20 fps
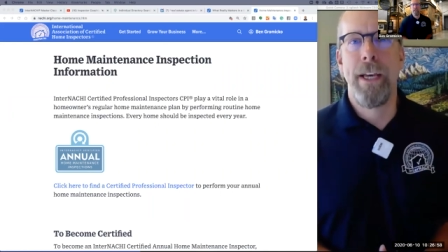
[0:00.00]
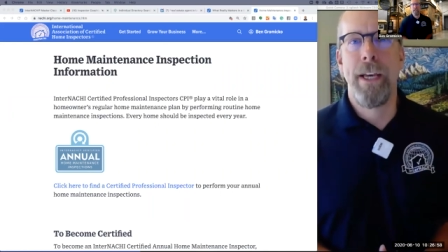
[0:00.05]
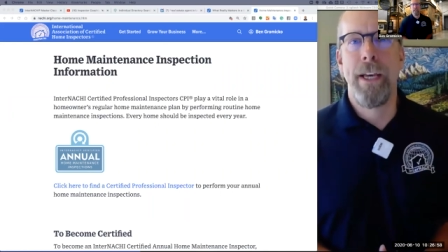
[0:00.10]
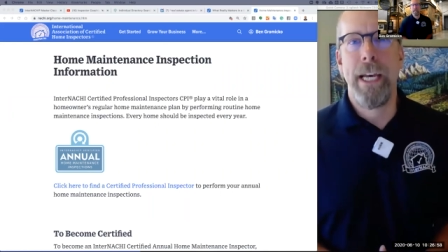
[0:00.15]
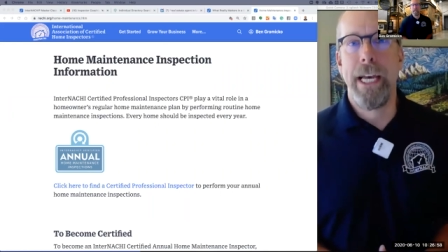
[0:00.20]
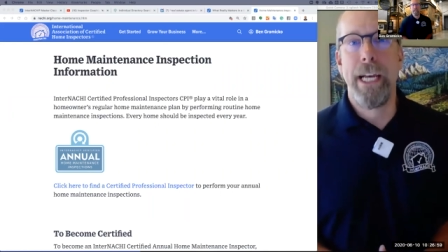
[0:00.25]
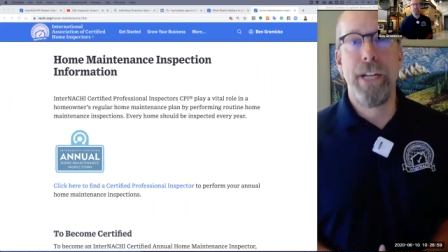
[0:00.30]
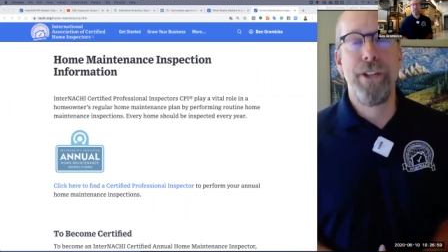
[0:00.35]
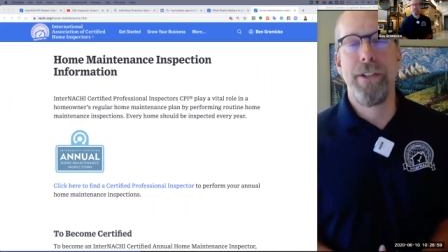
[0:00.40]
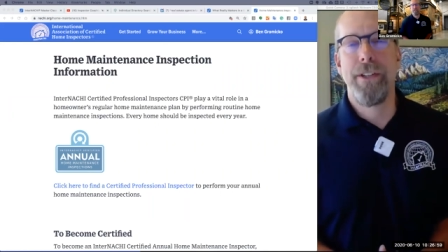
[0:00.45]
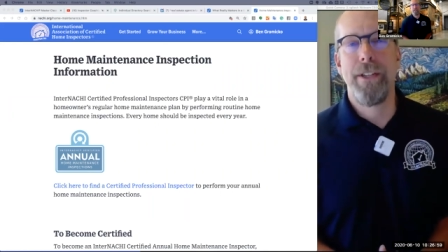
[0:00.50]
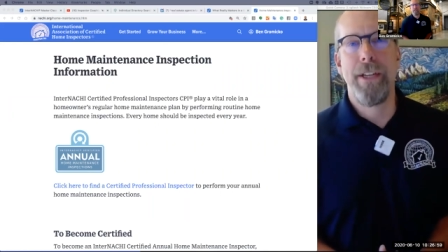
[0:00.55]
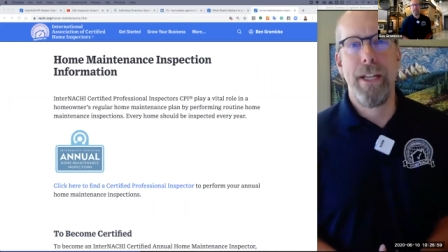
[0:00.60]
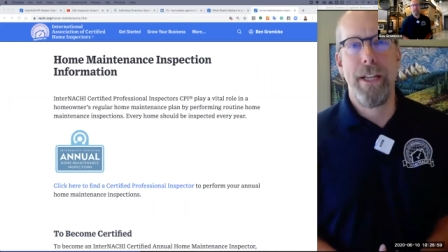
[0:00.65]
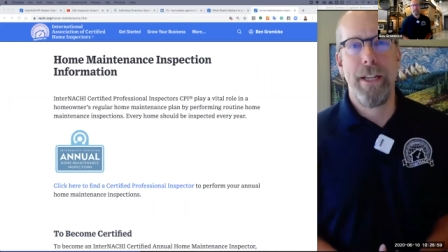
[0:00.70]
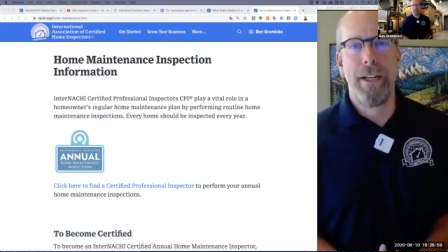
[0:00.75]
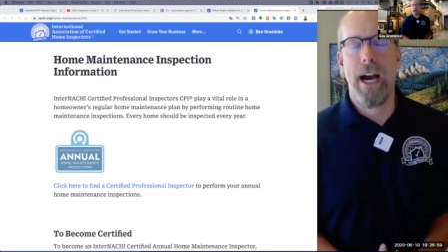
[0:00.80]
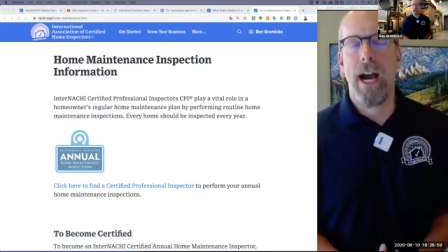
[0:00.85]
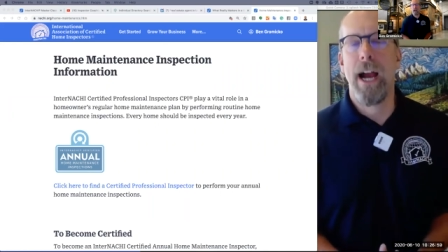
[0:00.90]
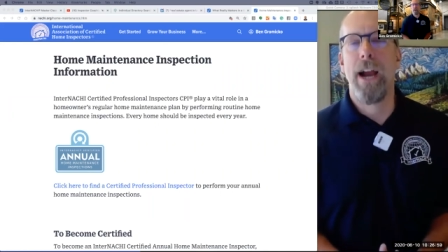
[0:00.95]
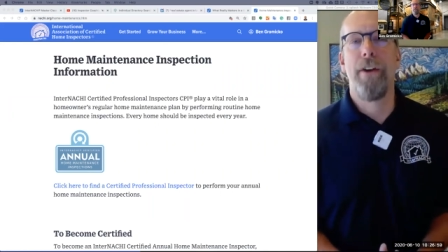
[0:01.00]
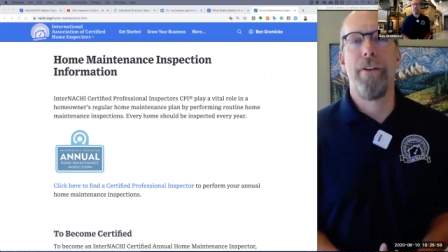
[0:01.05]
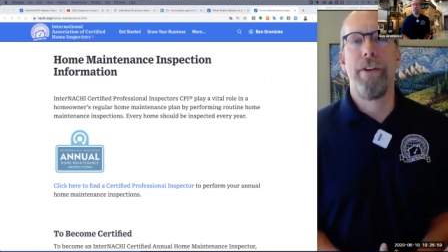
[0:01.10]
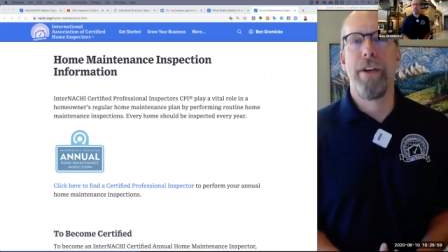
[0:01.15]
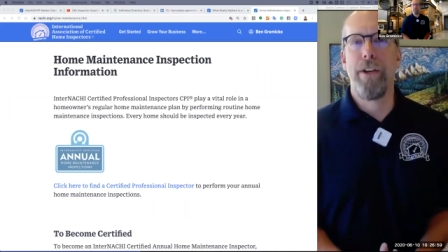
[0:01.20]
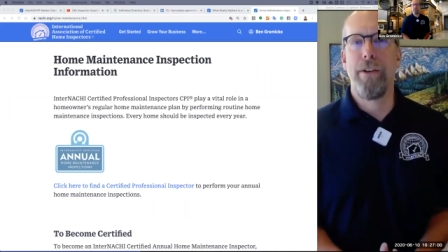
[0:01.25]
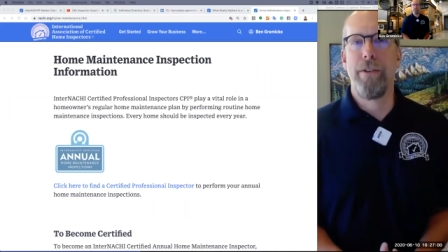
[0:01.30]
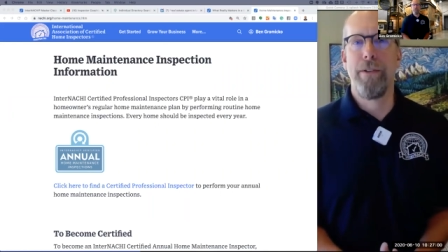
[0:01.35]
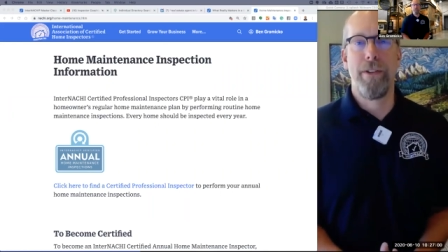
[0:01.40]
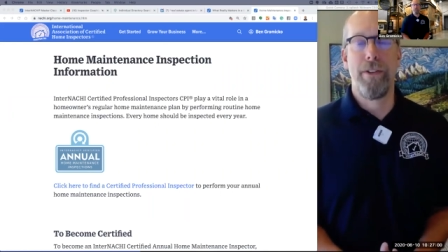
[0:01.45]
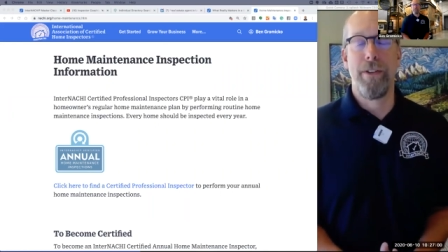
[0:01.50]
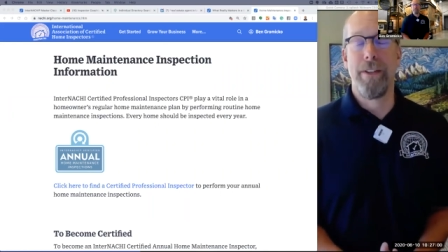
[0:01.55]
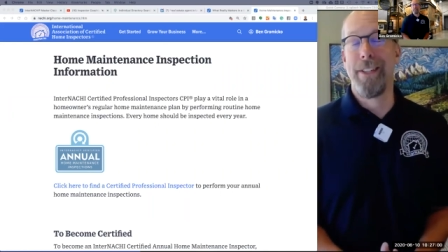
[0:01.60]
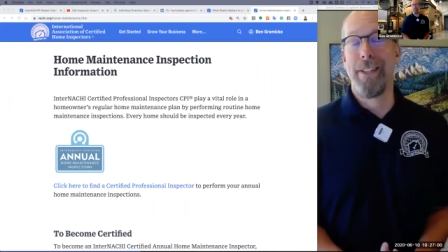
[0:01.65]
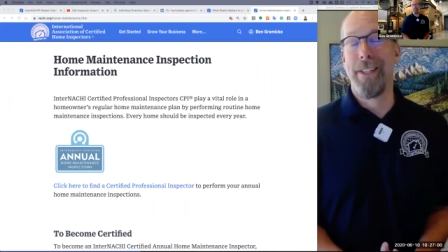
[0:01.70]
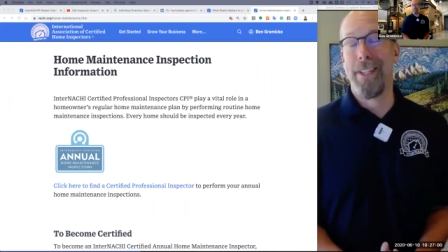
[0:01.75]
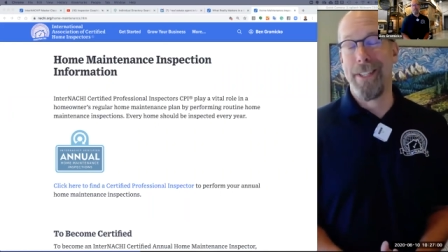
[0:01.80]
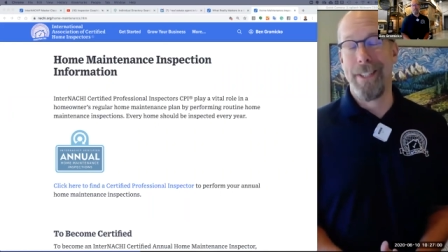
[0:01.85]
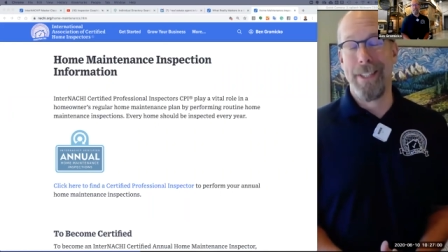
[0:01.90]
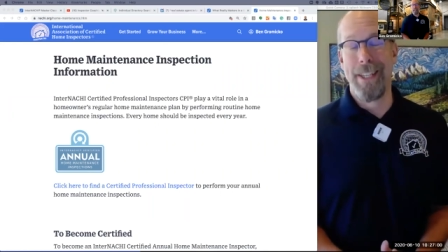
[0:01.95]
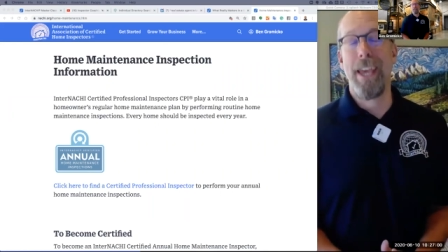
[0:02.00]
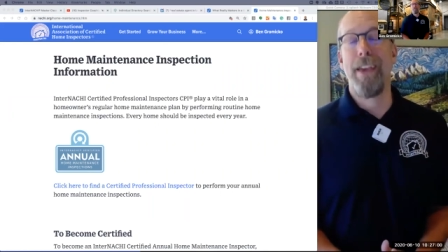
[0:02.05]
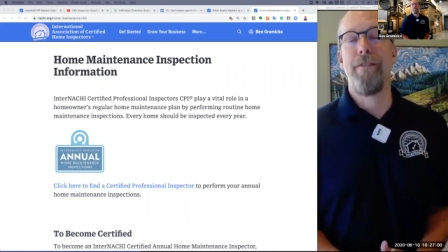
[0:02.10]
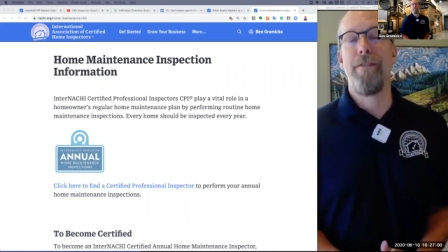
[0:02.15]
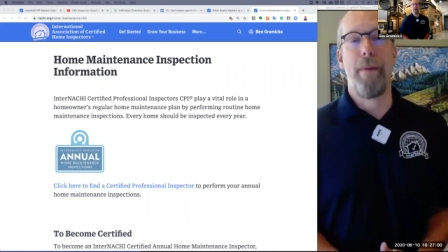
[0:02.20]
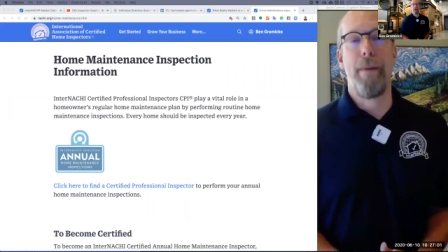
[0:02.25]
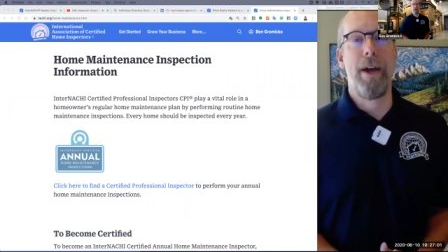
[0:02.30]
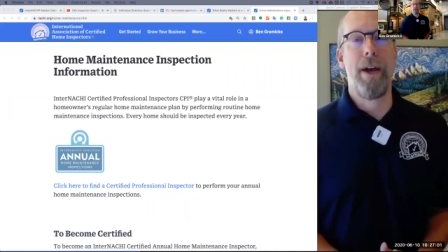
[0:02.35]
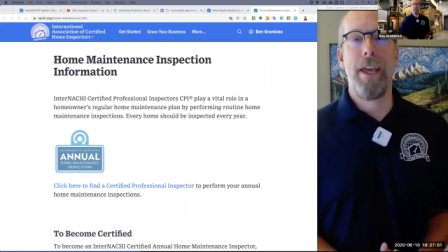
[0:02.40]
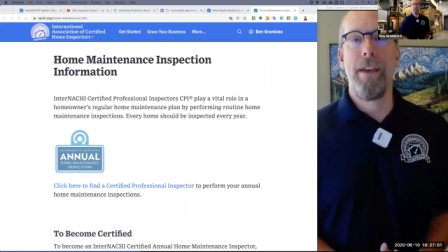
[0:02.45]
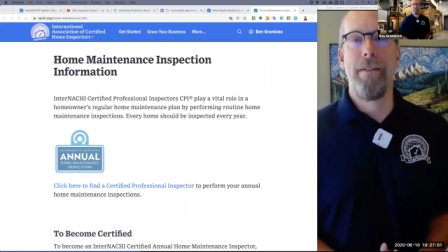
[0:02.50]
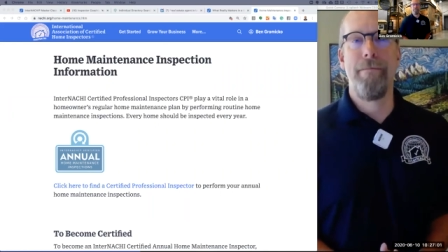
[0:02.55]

interested in hiring you to, to save money.